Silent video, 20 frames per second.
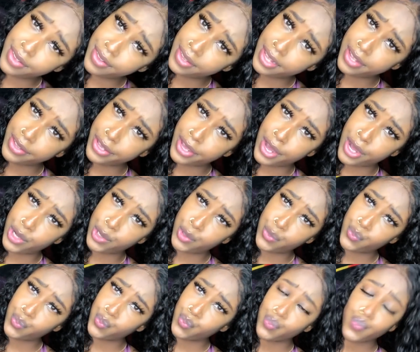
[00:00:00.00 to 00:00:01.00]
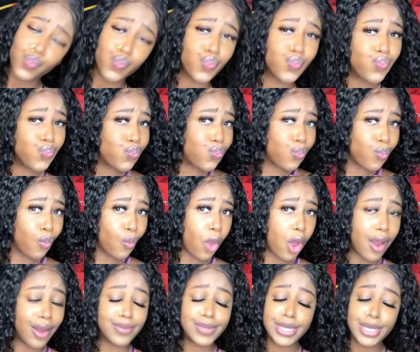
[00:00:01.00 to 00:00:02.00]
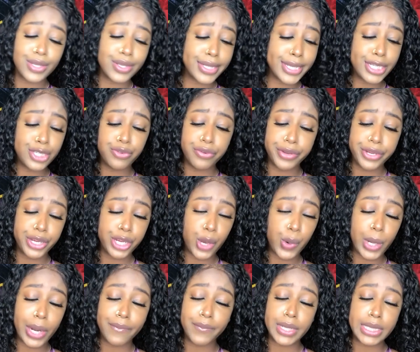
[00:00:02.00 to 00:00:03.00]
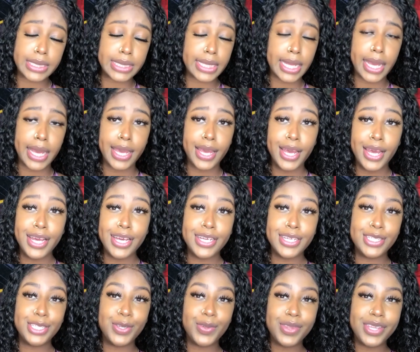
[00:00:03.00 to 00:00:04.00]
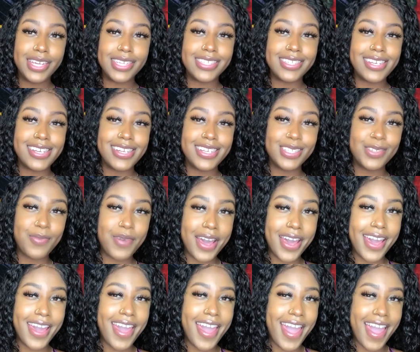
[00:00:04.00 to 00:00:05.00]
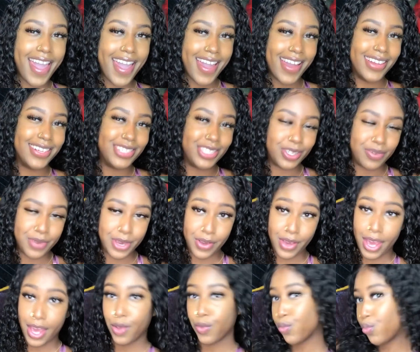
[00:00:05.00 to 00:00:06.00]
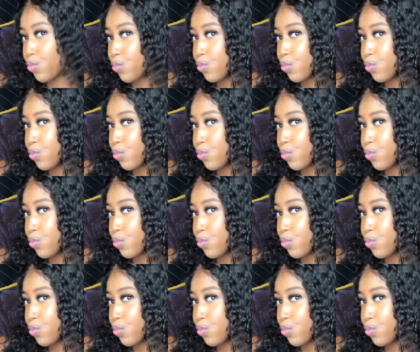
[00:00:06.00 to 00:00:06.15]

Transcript: Till then, y'all. Until then, you already know what I'm going to say. Do things Nina's way and you'll be okay.